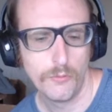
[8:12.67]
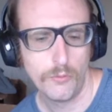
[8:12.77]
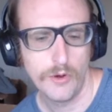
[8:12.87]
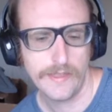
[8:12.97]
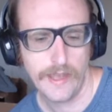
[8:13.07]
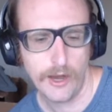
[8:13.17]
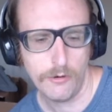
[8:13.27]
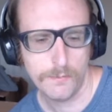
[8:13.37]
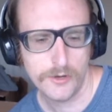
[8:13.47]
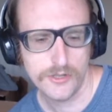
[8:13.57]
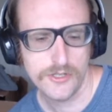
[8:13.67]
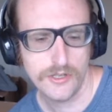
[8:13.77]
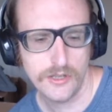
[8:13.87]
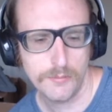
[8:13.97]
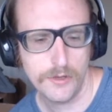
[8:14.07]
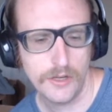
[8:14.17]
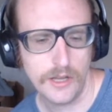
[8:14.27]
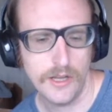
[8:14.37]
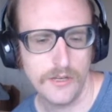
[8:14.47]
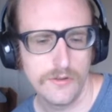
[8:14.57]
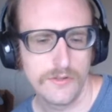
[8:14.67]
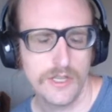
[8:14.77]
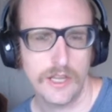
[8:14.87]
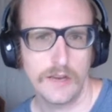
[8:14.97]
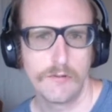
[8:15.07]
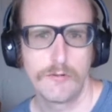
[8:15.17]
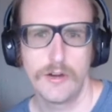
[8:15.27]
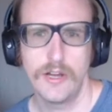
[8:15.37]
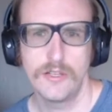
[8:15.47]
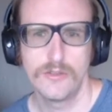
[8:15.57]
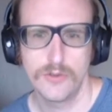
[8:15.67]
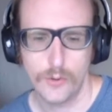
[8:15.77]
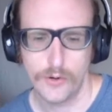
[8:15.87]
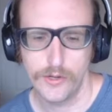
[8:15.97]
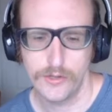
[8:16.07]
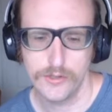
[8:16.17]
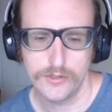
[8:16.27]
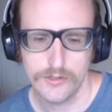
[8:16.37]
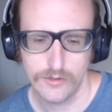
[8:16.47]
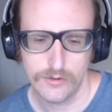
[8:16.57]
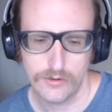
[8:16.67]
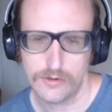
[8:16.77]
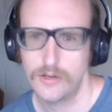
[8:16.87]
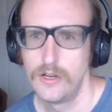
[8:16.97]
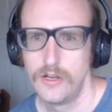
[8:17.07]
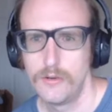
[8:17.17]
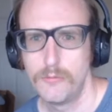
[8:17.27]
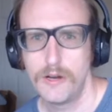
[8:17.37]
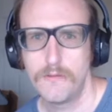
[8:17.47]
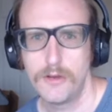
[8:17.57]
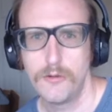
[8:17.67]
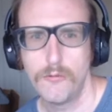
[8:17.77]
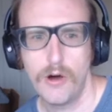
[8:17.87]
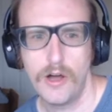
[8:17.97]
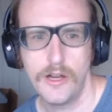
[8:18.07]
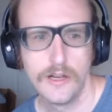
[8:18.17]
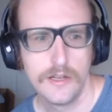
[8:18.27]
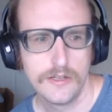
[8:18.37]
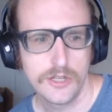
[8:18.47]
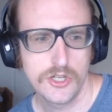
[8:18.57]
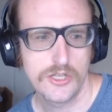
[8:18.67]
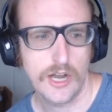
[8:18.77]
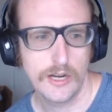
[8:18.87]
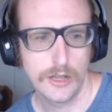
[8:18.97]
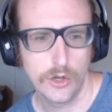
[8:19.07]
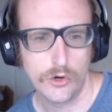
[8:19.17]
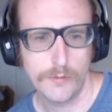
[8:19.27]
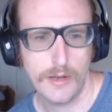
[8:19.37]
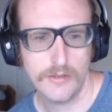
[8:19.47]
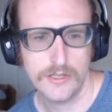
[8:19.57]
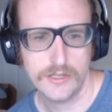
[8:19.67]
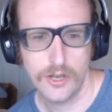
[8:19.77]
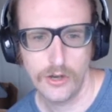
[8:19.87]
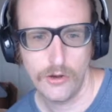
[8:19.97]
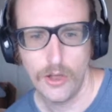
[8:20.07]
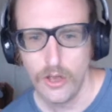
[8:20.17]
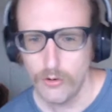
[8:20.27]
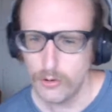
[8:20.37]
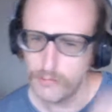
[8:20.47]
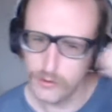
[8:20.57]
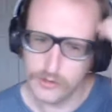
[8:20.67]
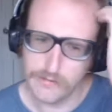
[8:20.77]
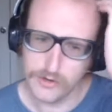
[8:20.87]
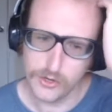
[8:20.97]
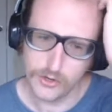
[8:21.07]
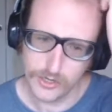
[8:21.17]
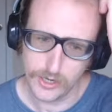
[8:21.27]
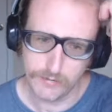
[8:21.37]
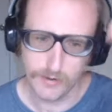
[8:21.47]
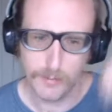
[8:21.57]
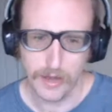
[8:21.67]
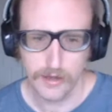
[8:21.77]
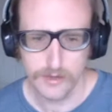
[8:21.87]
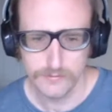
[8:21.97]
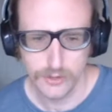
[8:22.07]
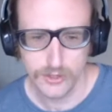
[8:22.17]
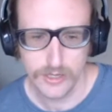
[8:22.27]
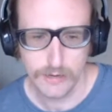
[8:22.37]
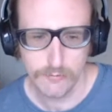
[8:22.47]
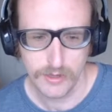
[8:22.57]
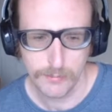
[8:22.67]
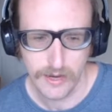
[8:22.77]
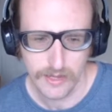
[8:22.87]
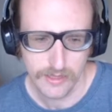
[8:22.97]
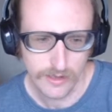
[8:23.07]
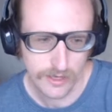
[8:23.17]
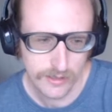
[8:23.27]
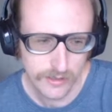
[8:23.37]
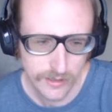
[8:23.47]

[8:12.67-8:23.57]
without purchasing the book, and use like free tutorials or whatever you want to just kind of learn about this code. Or if you're even good enough with Python,